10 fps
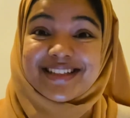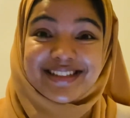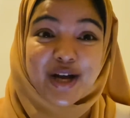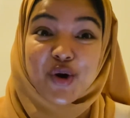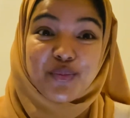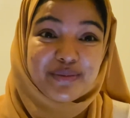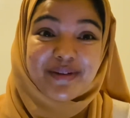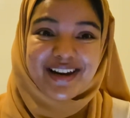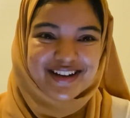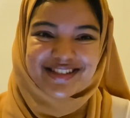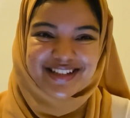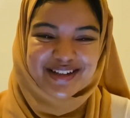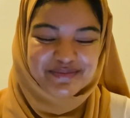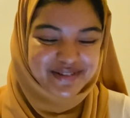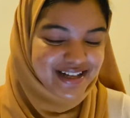that will be my last
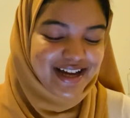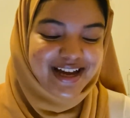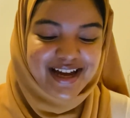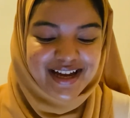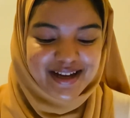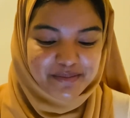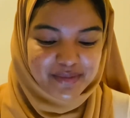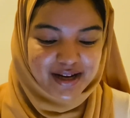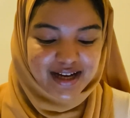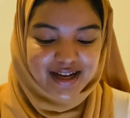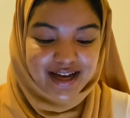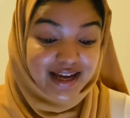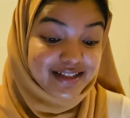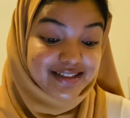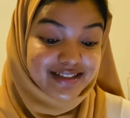tip. But
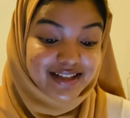again,